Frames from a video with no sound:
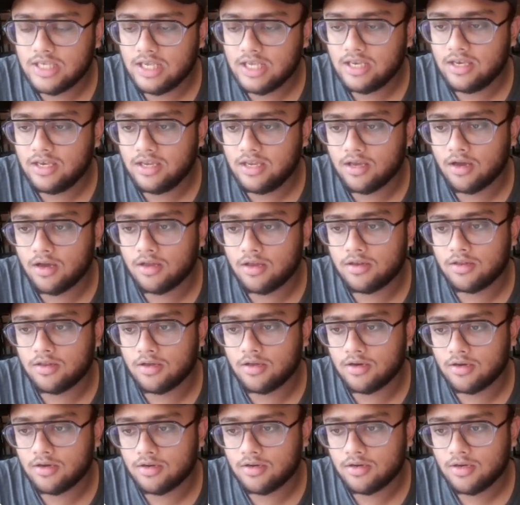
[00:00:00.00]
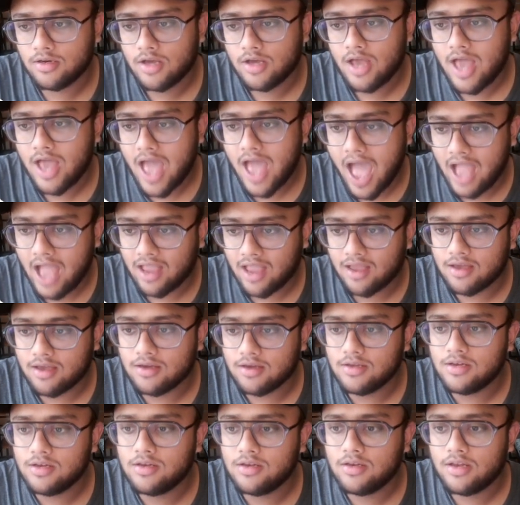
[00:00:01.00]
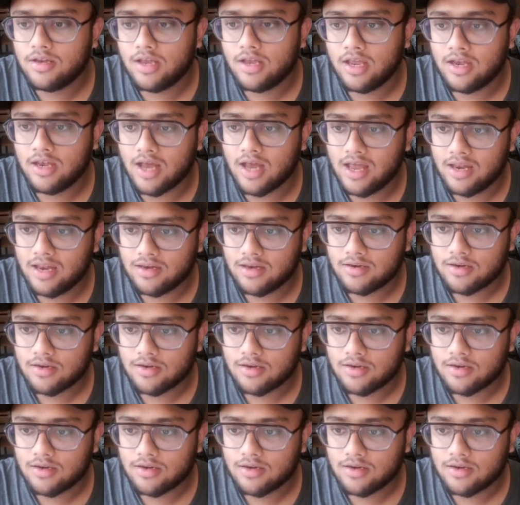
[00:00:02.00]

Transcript: near the ankle in our